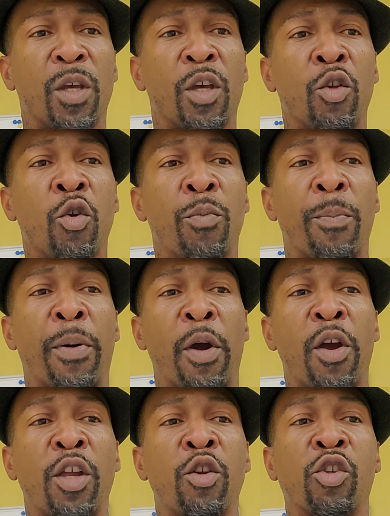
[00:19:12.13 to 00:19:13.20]
you
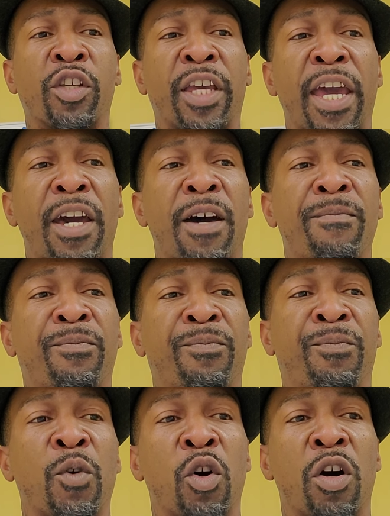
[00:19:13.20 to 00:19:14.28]
preparing your scalp
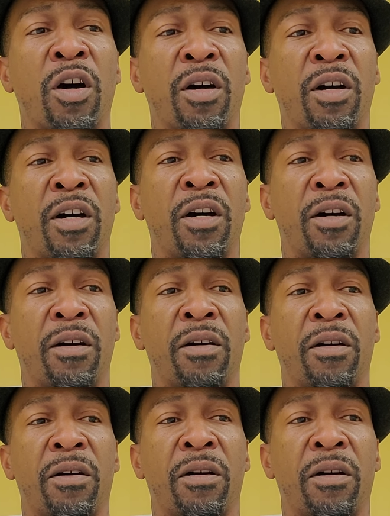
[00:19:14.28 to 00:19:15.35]

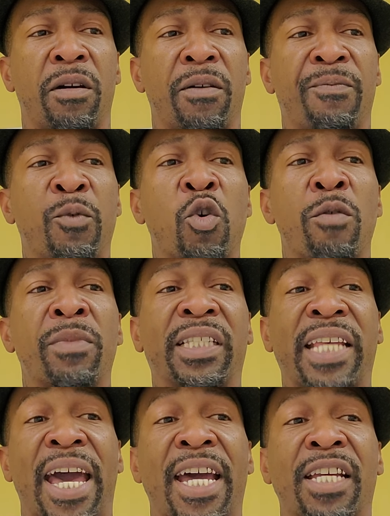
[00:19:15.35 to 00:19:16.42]
for
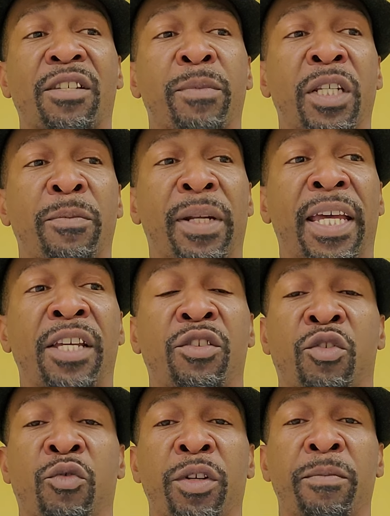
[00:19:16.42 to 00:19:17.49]
massage manipulation
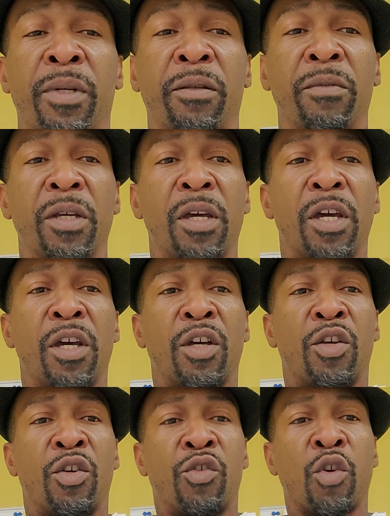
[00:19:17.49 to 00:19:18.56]
treatment.
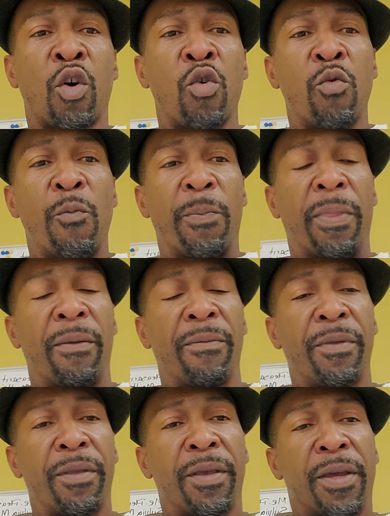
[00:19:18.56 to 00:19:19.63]
So
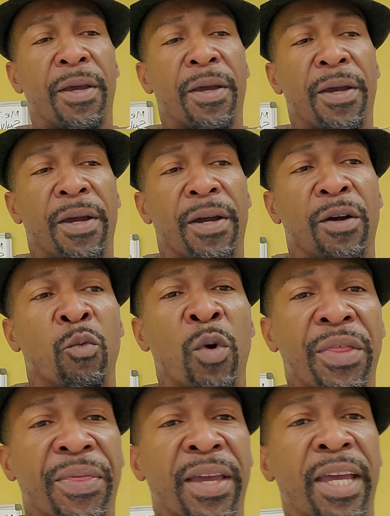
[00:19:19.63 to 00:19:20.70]

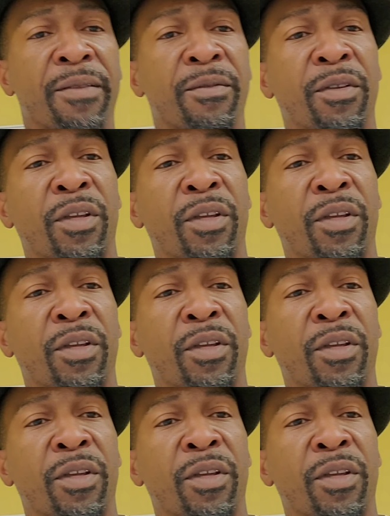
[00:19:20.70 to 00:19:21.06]
with that,